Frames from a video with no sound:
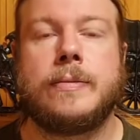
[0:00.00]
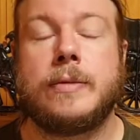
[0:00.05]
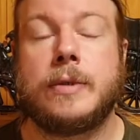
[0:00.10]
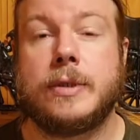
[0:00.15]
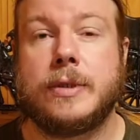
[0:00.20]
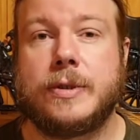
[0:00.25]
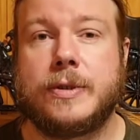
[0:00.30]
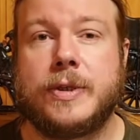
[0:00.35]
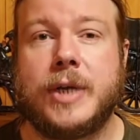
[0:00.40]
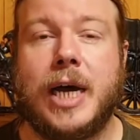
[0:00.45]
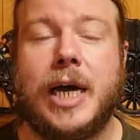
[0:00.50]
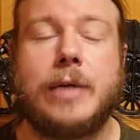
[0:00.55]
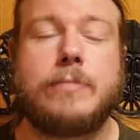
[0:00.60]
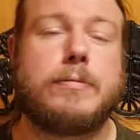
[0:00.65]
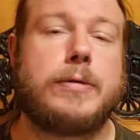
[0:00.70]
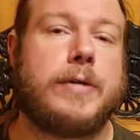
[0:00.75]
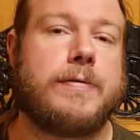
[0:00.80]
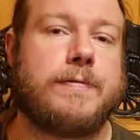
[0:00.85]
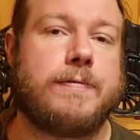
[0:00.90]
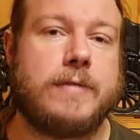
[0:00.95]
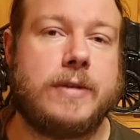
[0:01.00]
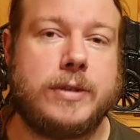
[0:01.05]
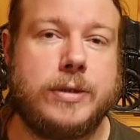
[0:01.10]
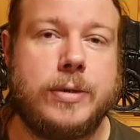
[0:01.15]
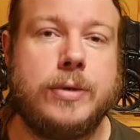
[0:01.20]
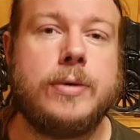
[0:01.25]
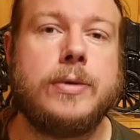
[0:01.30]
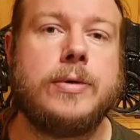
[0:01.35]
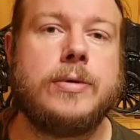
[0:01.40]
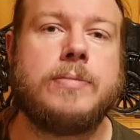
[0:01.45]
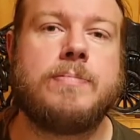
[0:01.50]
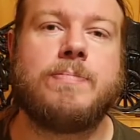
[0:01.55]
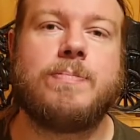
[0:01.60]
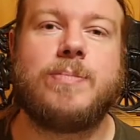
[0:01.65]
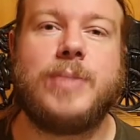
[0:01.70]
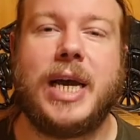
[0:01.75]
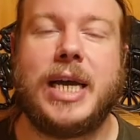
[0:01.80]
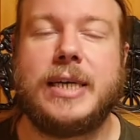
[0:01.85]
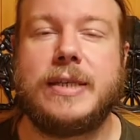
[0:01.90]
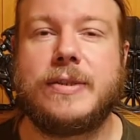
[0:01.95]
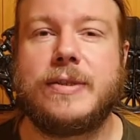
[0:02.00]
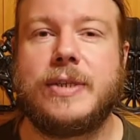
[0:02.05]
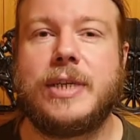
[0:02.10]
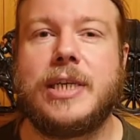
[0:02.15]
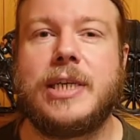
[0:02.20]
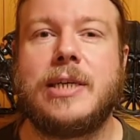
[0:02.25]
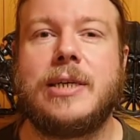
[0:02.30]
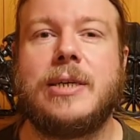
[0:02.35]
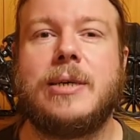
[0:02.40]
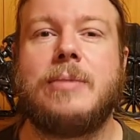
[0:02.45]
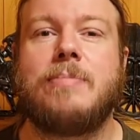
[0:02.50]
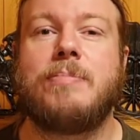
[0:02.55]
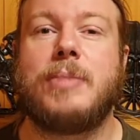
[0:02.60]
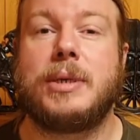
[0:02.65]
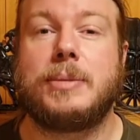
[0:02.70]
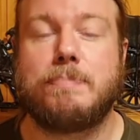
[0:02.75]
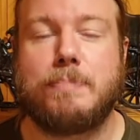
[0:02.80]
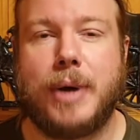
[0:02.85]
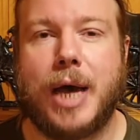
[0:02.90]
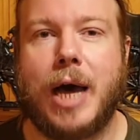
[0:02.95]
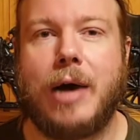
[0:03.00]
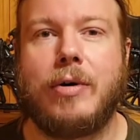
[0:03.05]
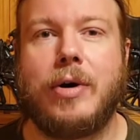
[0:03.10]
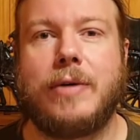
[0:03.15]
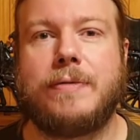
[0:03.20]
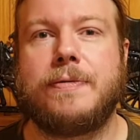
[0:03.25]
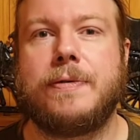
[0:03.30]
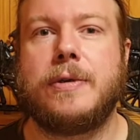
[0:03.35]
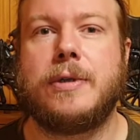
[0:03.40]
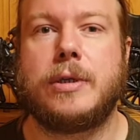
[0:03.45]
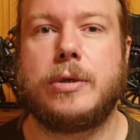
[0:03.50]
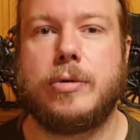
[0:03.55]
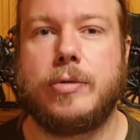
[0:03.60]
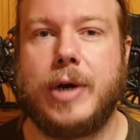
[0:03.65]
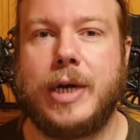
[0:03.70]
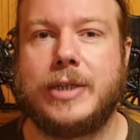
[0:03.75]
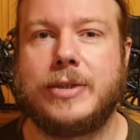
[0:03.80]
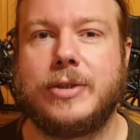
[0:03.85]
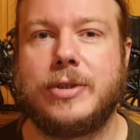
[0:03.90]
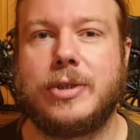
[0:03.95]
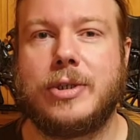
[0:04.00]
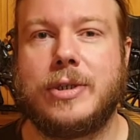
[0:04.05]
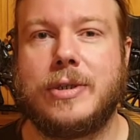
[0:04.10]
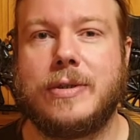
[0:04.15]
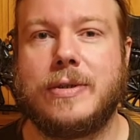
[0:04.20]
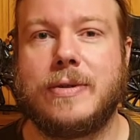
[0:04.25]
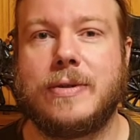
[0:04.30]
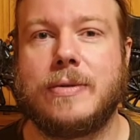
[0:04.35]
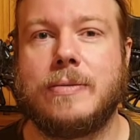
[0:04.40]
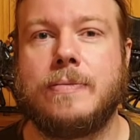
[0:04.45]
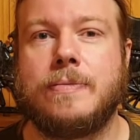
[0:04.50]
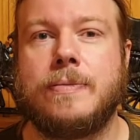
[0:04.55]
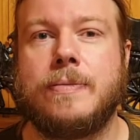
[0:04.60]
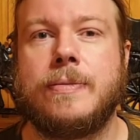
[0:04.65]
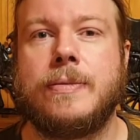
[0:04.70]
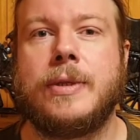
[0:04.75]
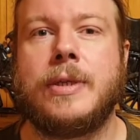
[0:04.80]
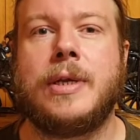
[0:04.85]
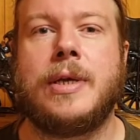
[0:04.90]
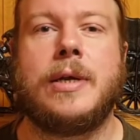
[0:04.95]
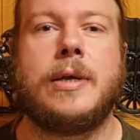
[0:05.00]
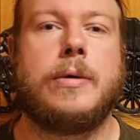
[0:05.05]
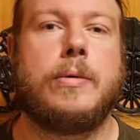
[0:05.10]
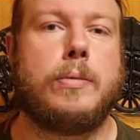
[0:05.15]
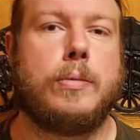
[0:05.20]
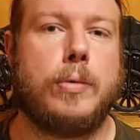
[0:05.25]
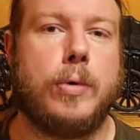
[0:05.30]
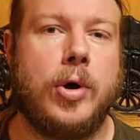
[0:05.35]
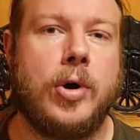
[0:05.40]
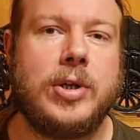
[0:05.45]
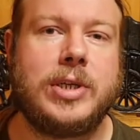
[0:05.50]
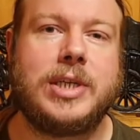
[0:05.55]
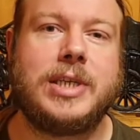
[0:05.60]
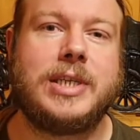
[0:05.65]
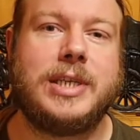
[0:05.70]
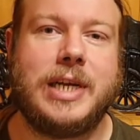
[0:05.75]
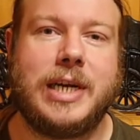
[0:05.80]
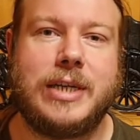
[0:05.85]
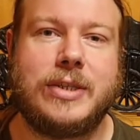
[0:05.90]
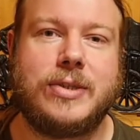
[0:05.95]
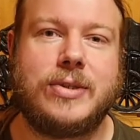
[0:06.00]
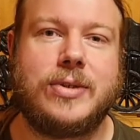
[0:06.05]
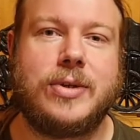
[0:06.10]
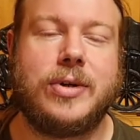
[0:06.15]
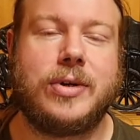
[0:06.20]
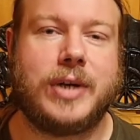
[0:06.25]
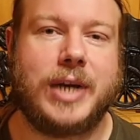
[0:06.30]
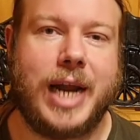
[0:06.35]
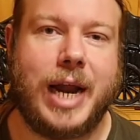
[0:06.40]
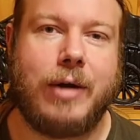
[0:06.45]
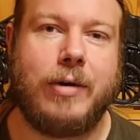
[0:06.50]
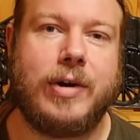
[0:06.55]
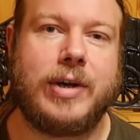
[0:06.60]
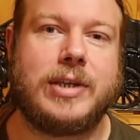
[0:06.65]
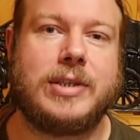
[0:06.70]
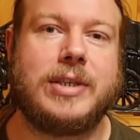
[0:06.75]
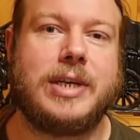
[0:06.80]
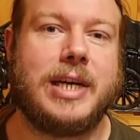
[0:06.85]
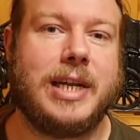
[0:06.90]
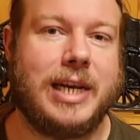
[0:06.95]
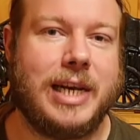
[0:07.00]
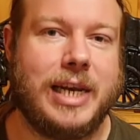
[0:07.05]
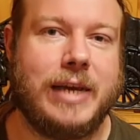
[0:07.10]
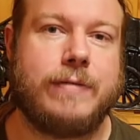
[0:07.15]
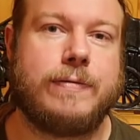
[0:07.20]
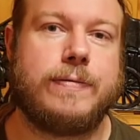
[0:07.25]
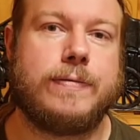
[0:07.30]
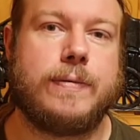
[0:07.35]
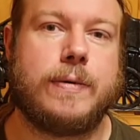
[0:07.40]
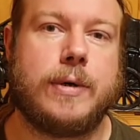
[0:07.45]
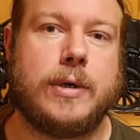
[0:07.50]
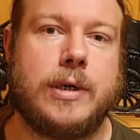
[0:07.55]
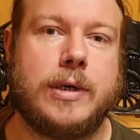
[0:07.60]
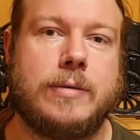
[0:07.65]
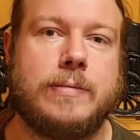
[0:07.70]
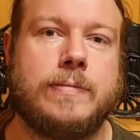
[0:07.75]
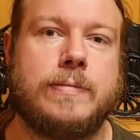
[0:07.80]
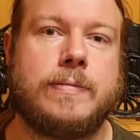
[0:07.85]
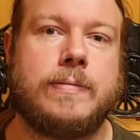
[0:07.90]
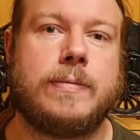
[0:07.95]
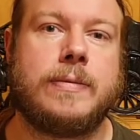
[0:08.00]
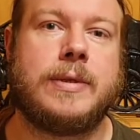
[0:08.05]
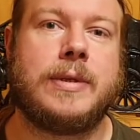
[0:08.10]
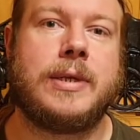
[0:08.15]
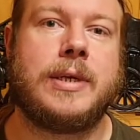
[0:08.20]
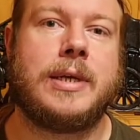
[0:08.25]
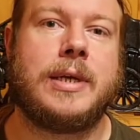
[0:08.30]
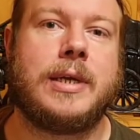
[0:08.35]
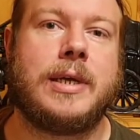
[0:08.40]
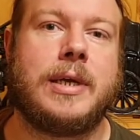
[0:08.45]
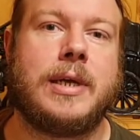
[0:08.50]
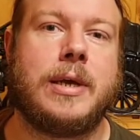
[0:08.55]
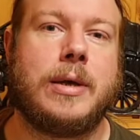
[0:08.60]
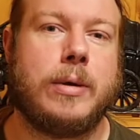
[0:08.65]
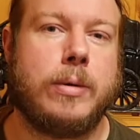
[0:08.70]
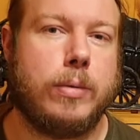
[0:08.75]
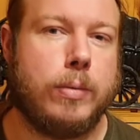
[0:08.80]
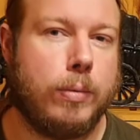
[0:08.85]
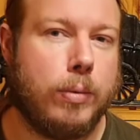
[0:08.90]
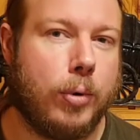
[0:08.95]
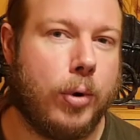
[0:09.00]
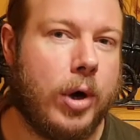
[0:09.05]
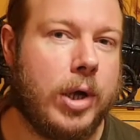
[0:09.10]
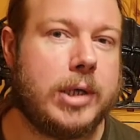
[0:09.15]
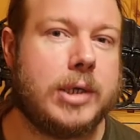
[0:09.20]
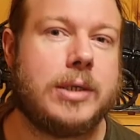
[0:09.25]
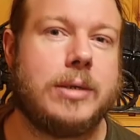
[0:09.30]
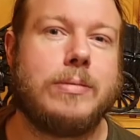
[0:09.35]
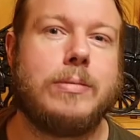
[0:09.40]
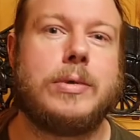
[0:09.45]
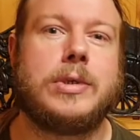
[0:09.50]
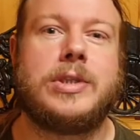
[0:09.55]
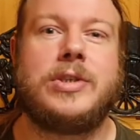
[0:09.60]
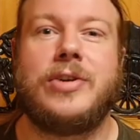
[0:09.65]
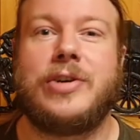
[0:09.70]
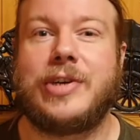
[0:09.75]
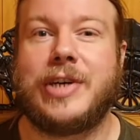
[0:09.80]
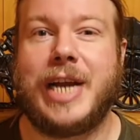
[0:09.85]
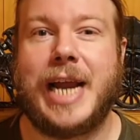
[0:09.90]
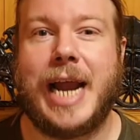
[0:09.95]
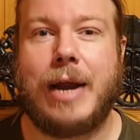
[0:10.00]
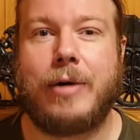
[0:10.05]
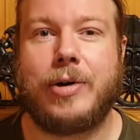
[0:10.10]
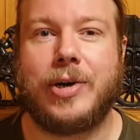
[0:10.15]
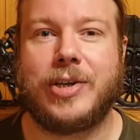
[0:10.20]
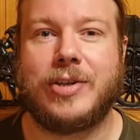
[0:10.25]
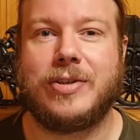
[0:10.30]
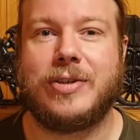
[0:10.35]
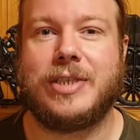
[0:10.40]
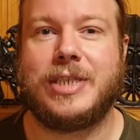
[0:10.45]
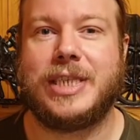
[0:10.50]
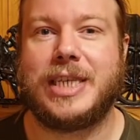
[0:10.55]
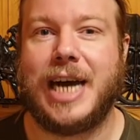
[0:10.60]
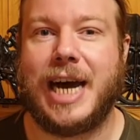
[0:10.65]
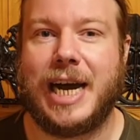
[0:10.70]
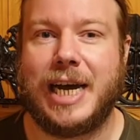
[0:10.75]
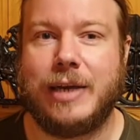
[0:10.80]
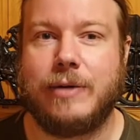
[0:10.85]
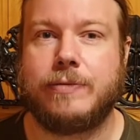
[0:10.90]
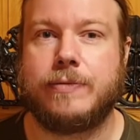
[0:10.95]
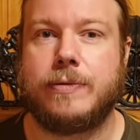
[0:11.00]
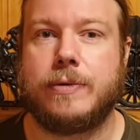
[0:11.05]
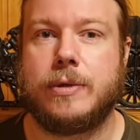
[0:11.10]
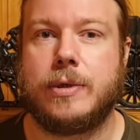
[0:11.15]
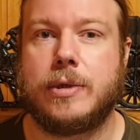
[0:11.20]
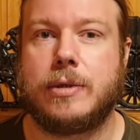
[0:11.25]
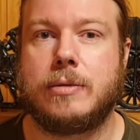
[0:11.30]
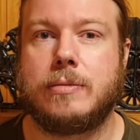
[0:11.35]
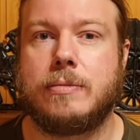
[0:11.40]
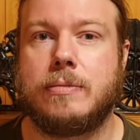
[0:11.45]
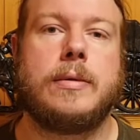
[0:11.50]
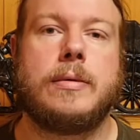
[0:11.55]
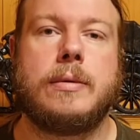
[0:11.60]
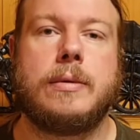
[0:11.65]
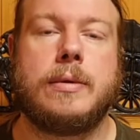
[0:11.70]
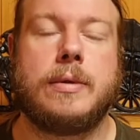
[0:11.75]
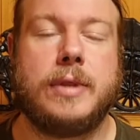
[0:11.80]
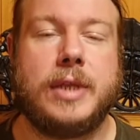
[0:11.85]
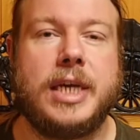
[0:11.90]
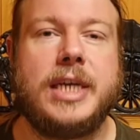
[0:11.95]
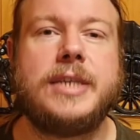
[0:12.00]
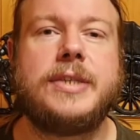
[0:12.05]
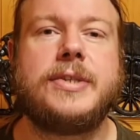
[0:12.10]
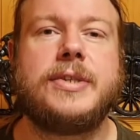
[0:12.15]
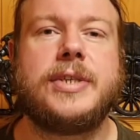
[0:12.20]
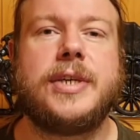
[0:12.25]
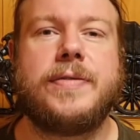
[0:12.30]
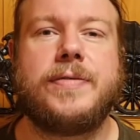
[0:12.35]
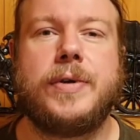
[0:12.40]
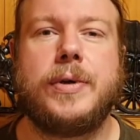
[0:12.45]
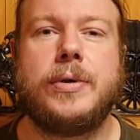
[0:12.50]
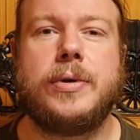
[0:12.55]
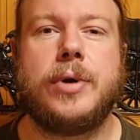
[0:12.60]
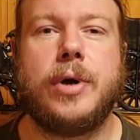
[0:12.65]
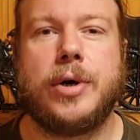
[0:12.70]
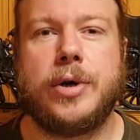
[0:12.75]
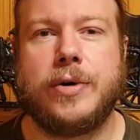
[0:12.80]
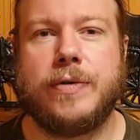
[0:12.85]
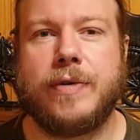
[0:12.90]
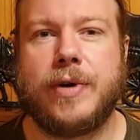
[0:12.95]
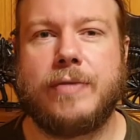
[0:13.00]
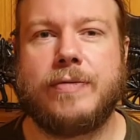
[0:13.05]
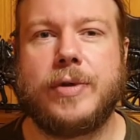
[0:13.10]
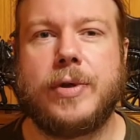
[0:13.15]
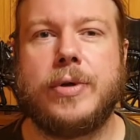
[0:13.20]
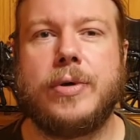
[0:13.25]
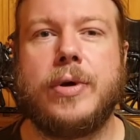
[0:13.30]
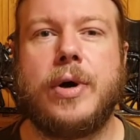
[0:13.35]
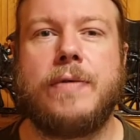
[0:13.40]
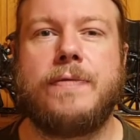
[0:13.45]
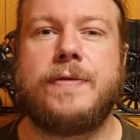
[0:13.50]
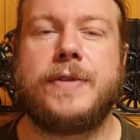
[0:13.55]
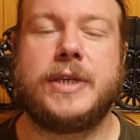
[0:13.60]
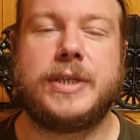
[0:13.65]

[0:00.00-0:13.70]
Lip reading: Start with two basic but powerful questions. What does your character live for? What would your character die for? These give you an overview of the